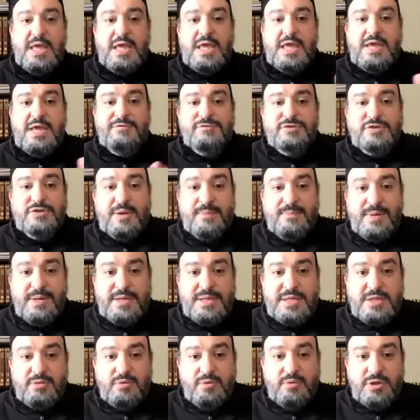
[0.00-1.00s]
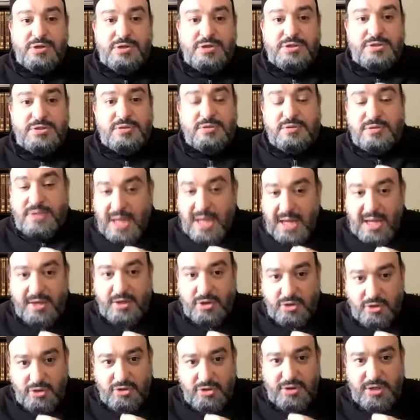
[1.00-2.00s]
If somebody was
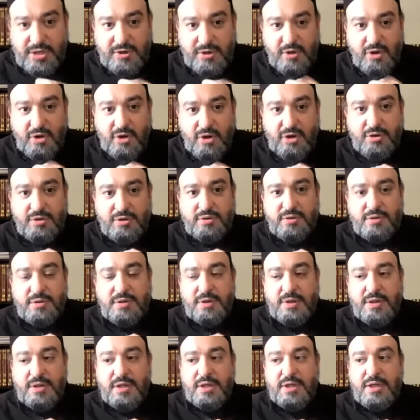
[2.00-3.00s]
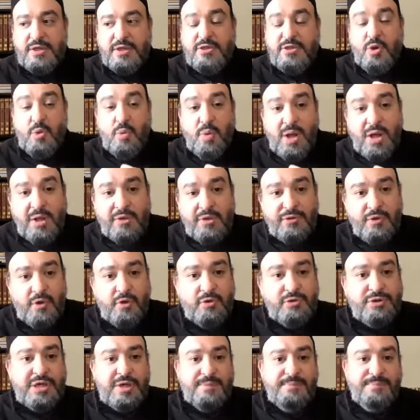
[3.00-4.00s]
not good at heart, the wealth
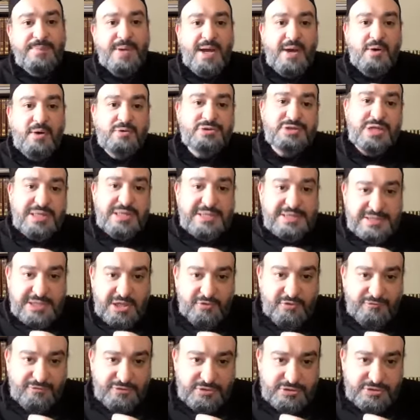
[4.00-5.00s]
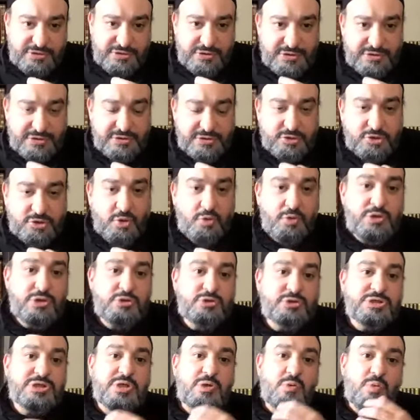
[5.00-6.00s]
only empowers that selfishness. So when
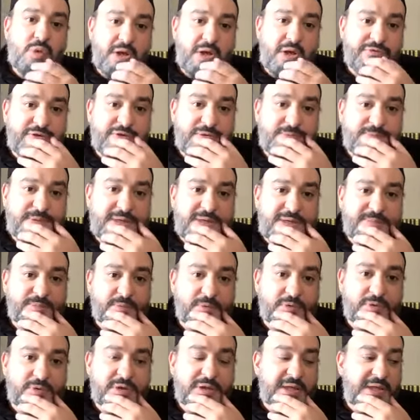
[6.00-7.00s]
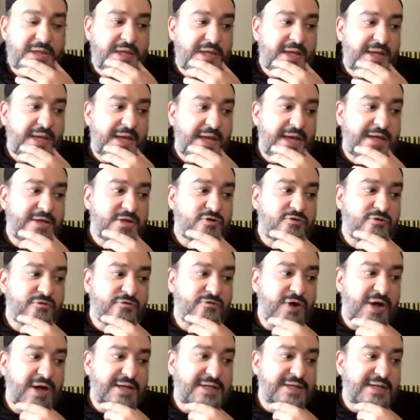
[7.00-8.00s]
you see wealthy people and you
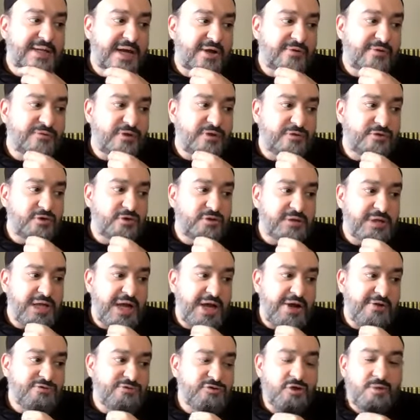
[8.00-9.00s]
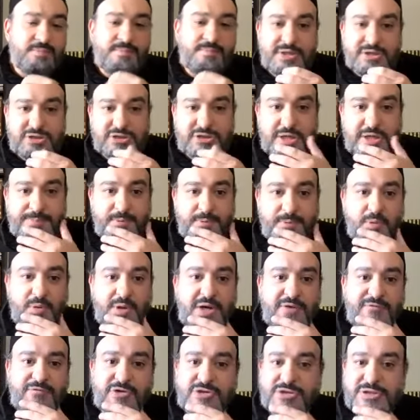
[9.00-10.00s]
find out that their lives are messed up or
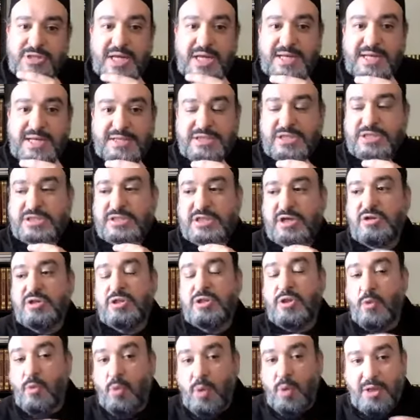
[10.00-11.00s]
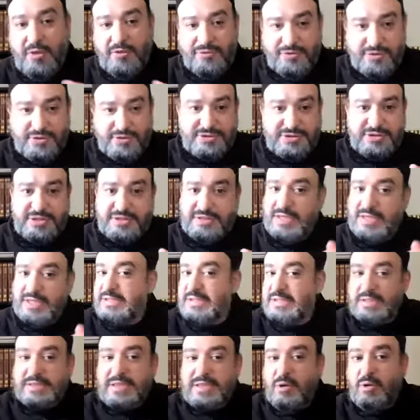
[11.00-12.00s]
whatever, it's not necessarily the wealth that's,
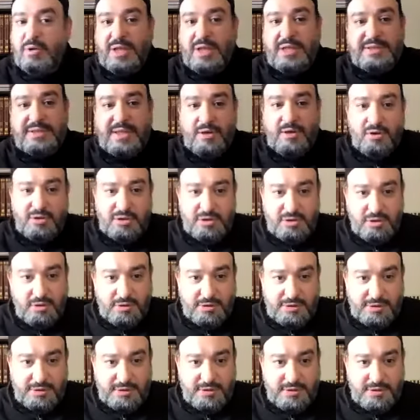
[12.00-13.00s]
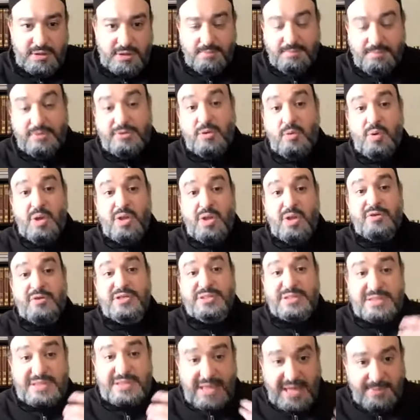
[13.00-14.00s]
that's they were like that all along, but the wealth
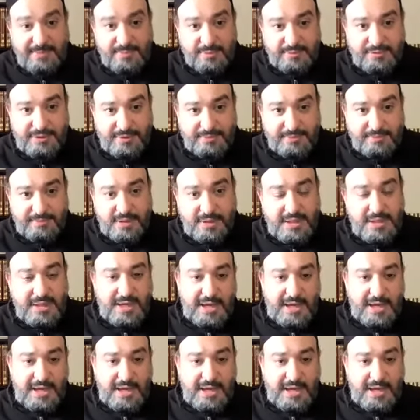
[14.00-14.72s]
has enabled them.